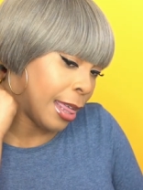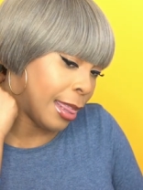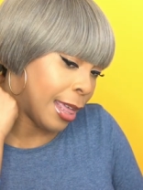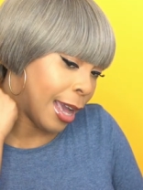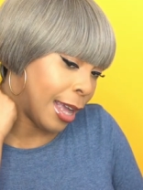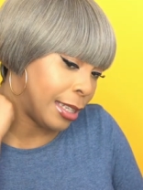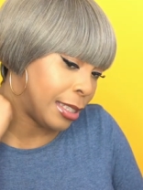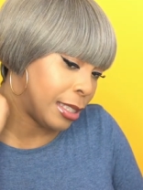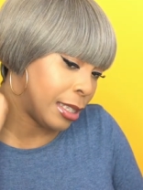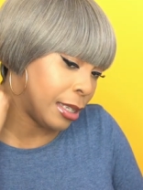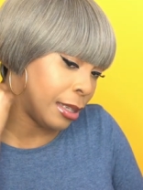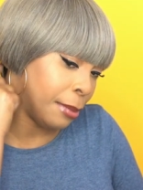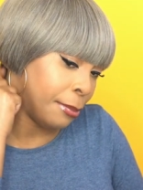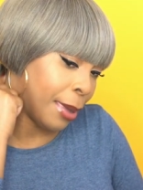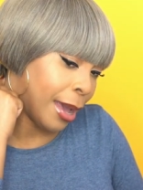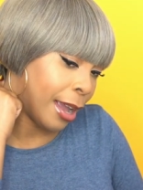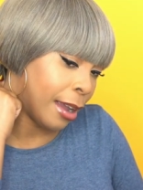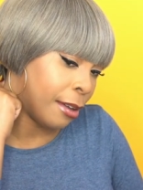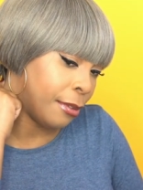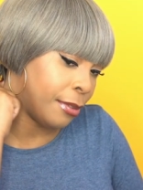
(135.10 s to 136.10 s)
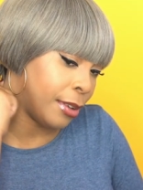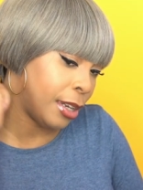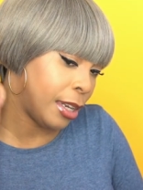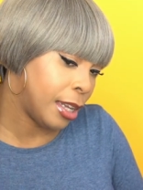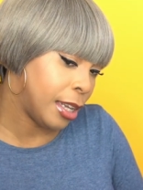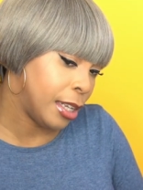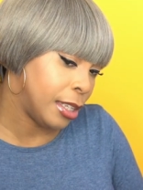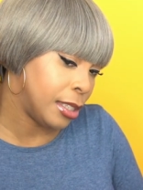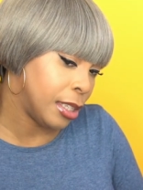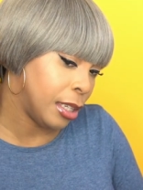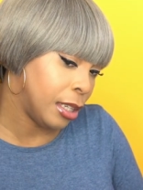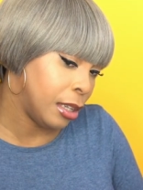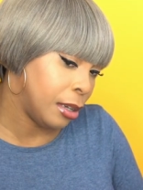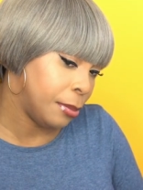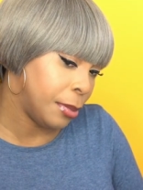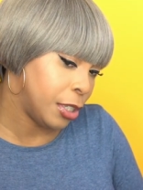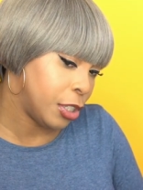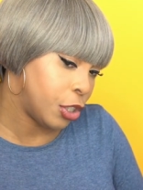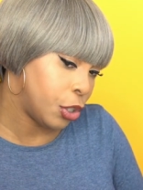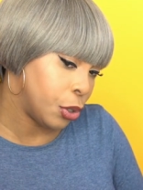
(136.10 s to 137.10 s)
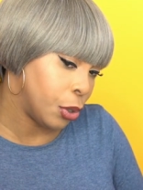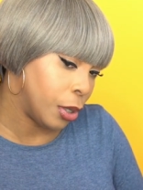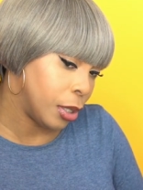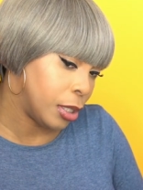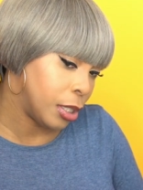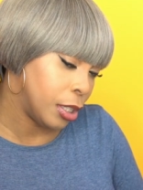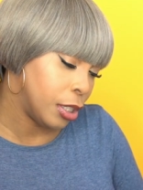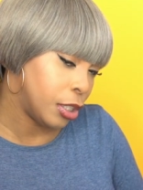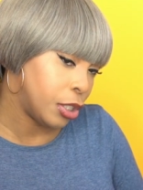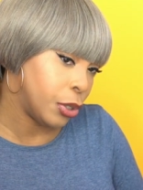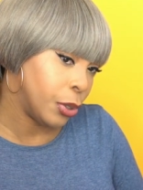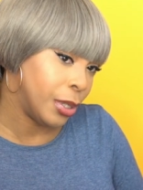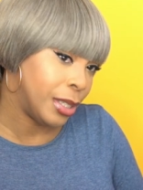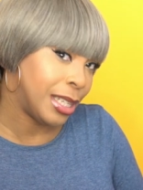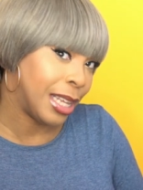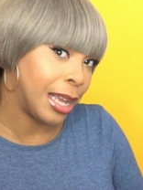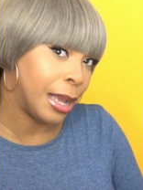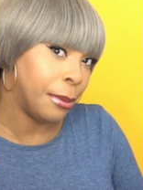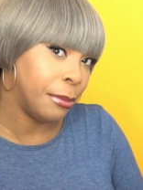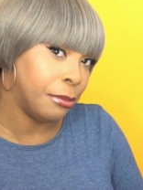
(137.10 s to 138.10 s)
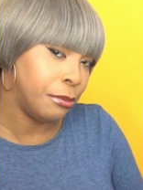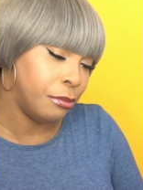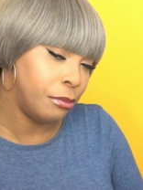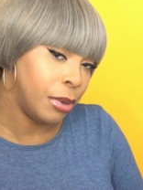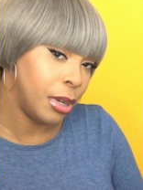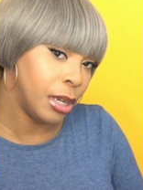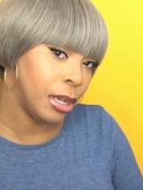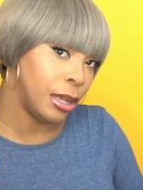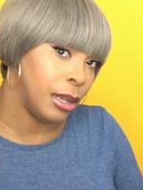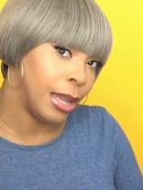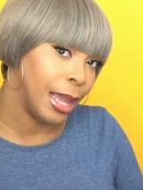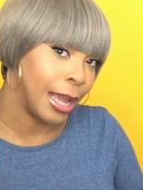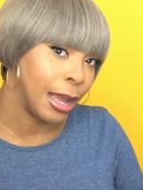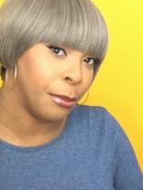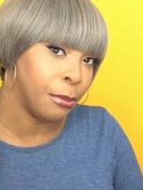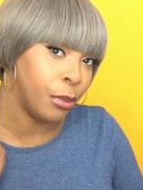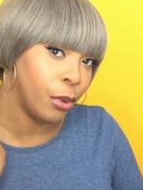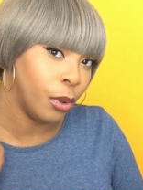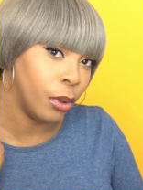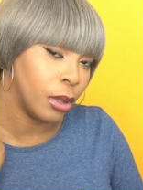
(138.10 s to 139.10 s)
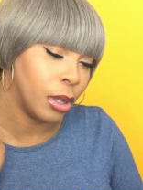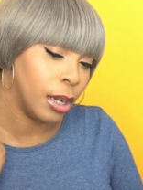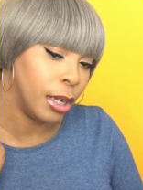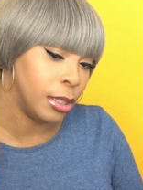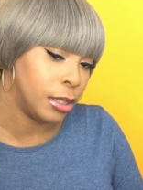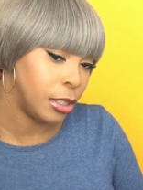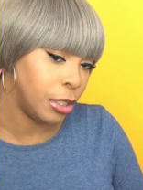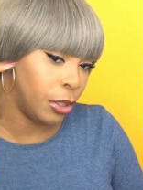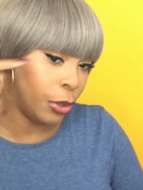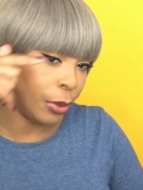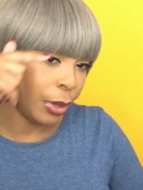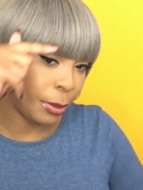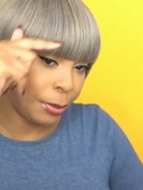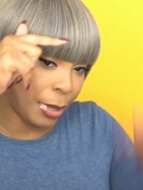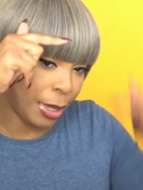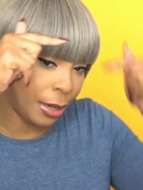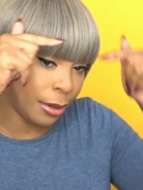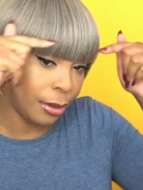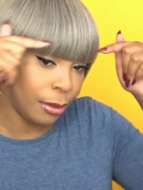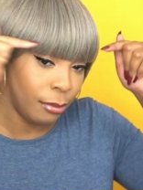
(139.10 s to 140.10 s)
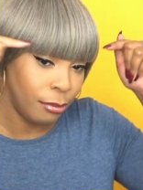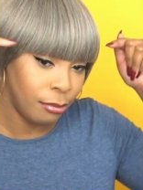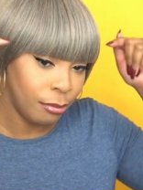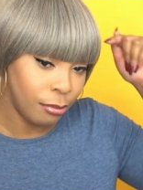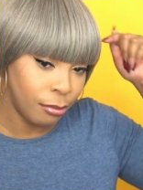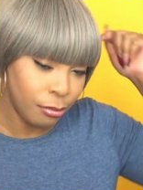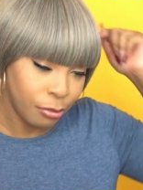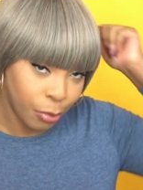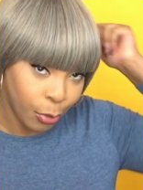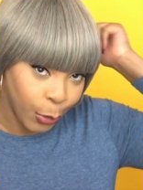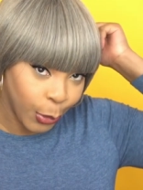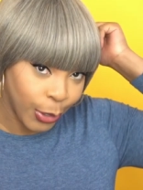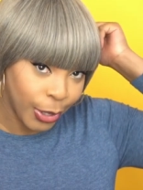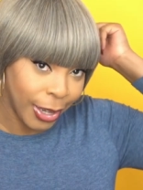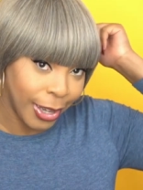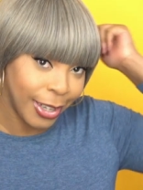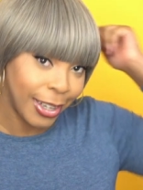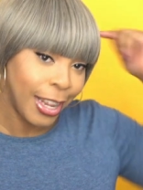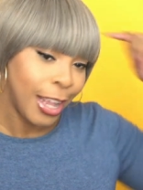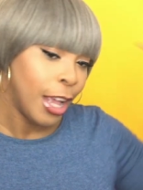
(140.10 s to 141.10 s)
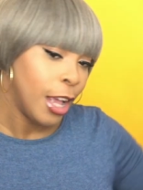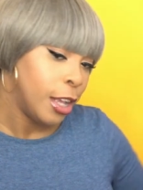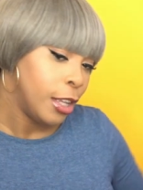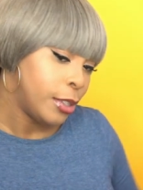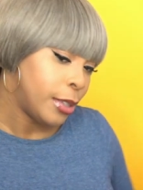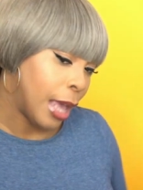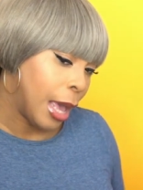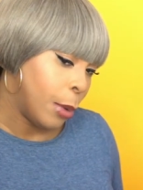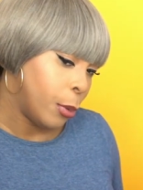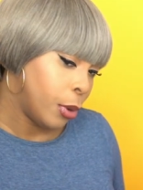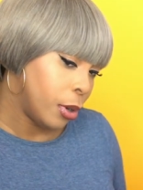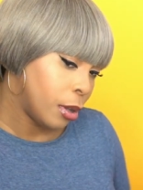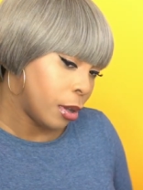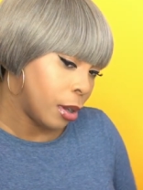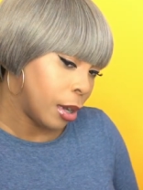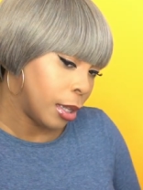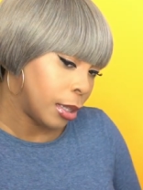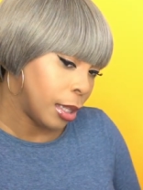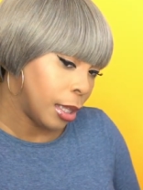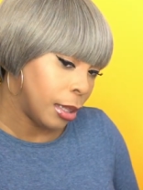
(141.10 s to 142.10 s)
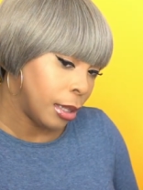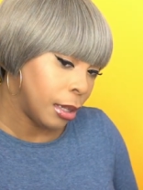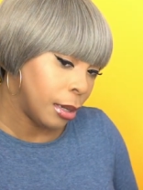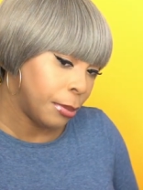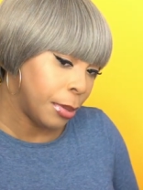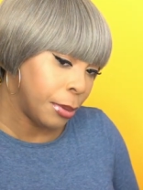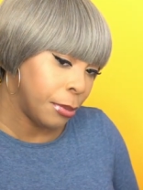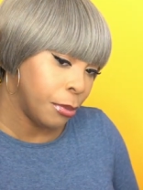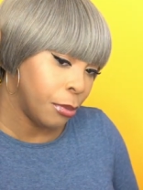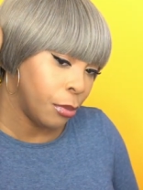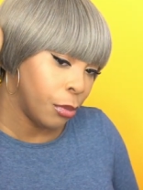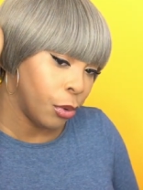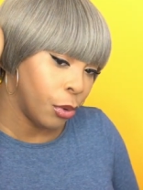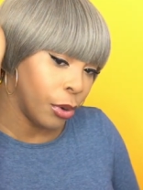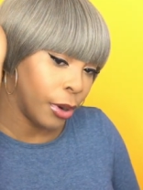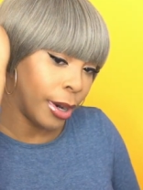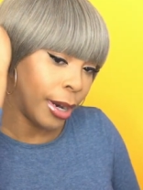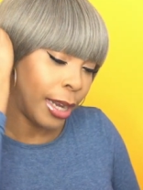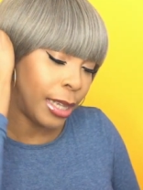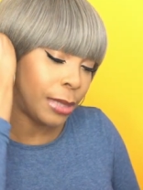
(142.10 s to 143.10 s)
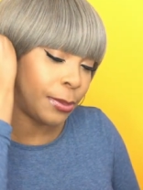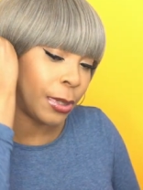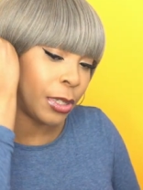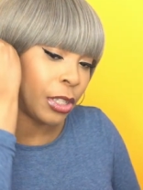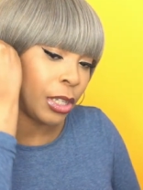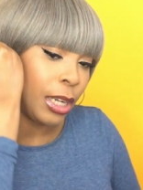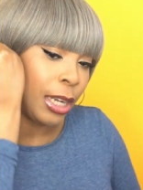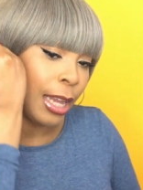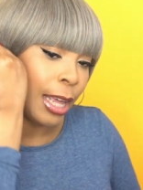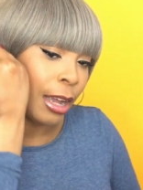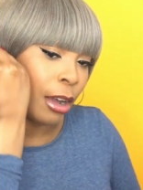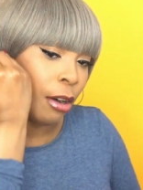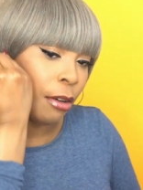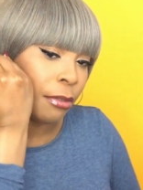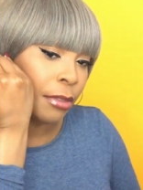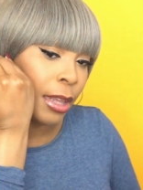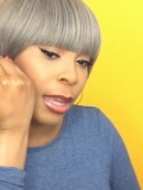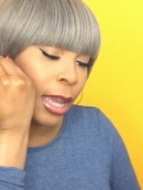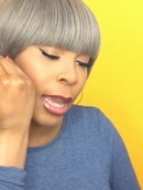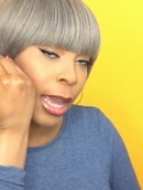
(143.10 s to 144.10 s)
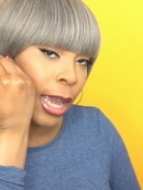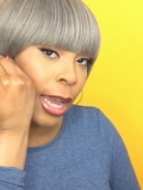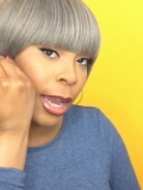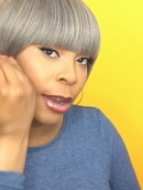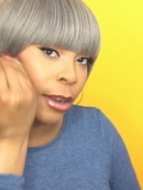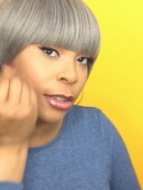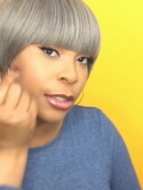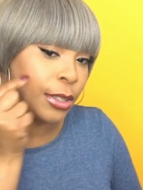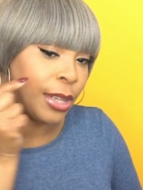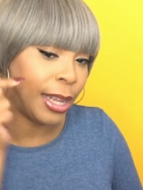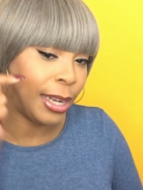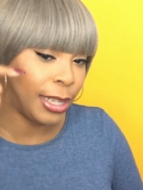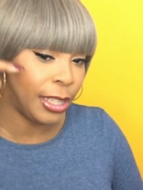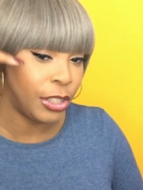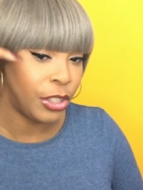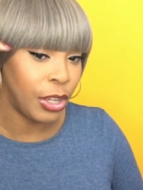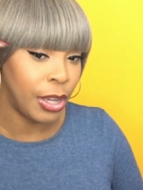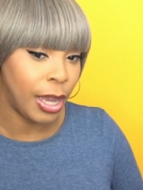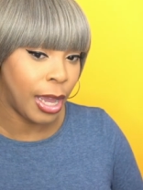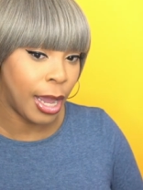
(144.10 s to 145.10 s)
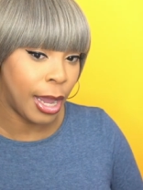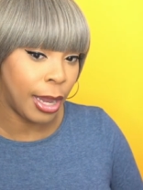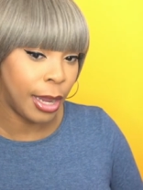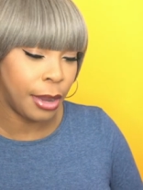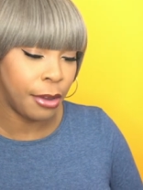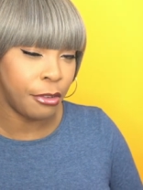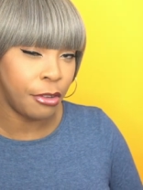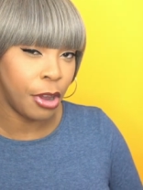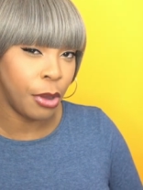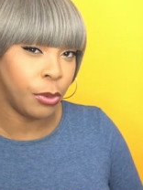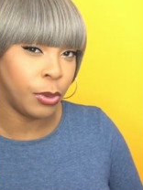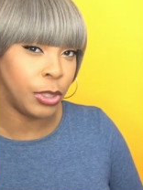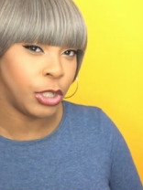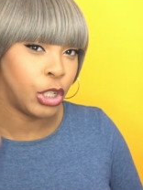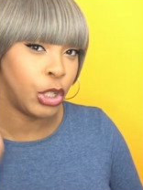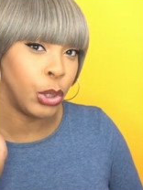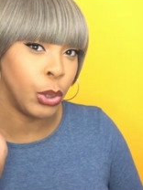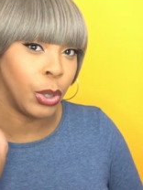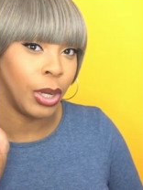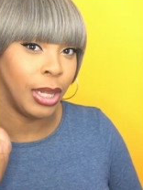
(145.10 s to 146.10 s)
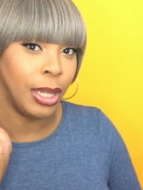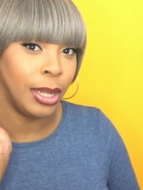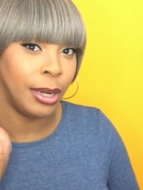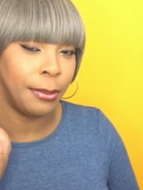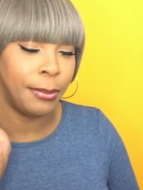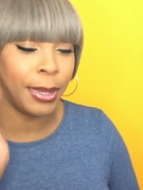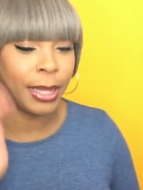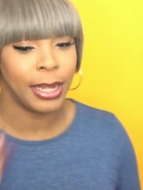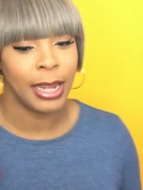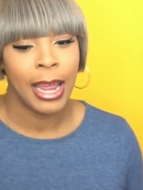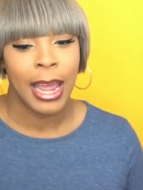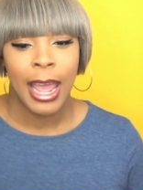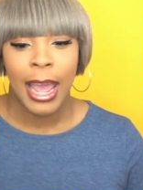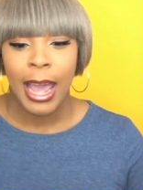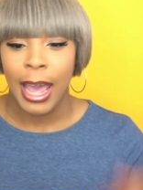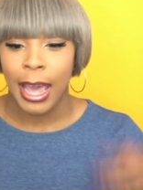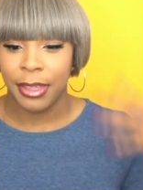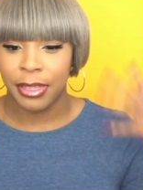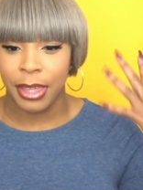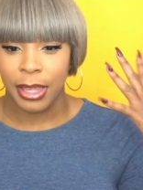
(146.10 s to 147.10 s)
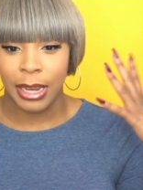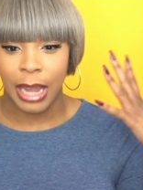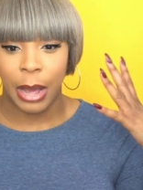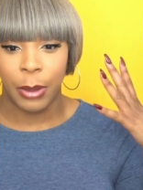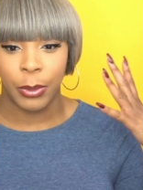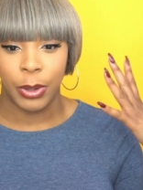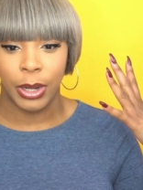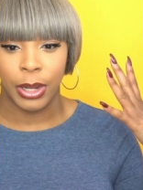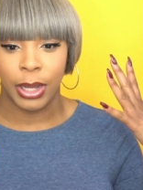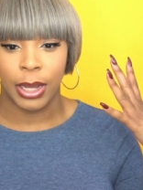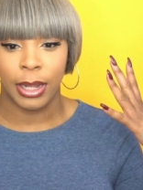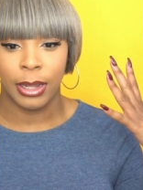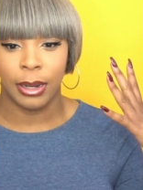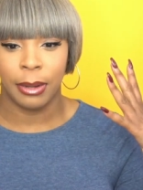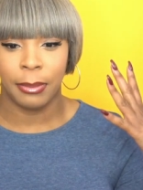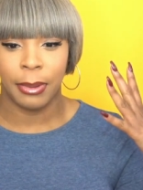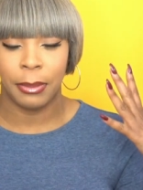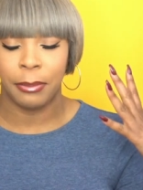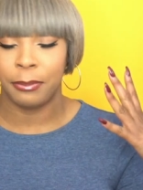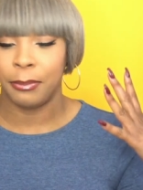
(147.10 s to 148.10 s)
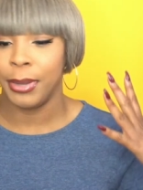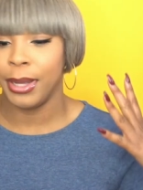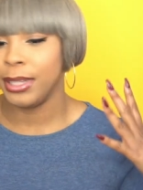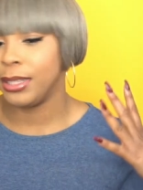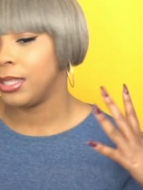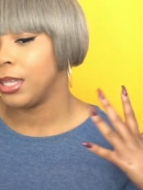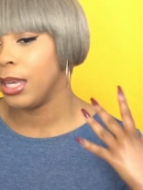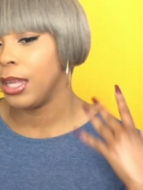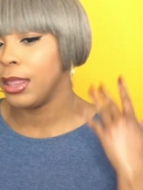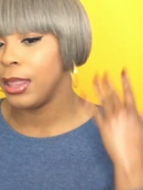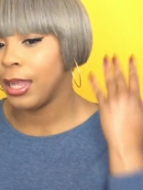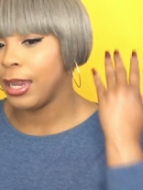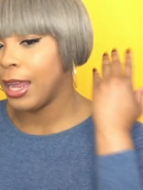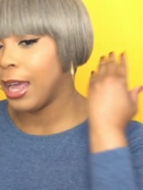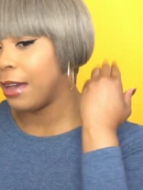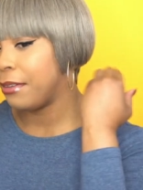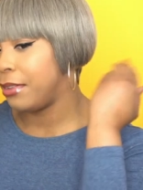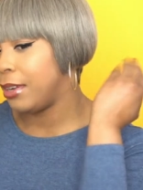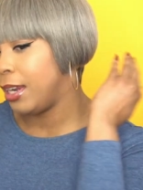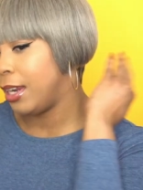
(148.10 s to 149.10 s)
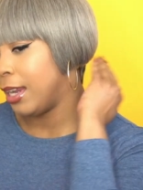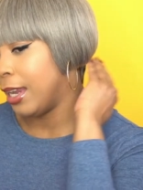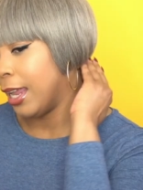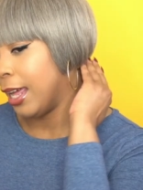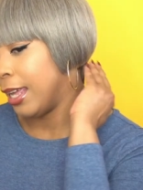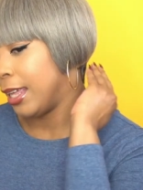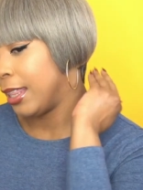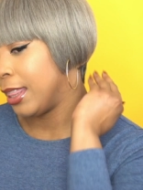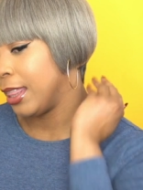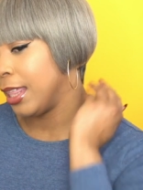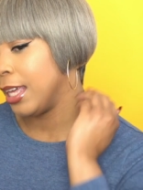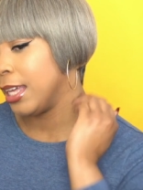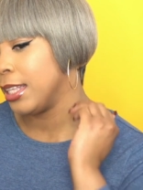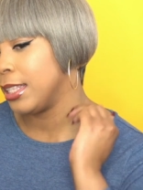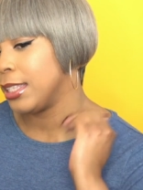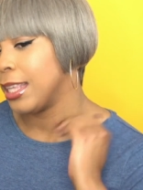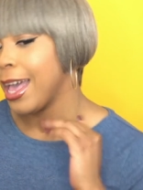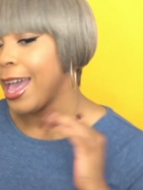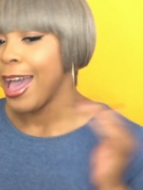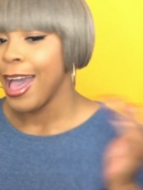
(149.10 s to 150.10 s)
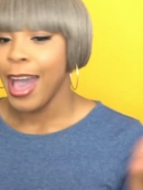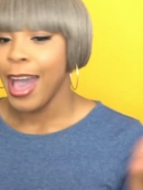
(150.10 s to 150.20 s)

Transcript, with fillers: that the back of it is a little bit shorter. So it's like a really like a bowl cut, you know what I mean? Bowl cut. So I would cut a little bit more, especially like off the ear, so at least your ear area would show a little bit. I think that would look a little bit better than having it like this.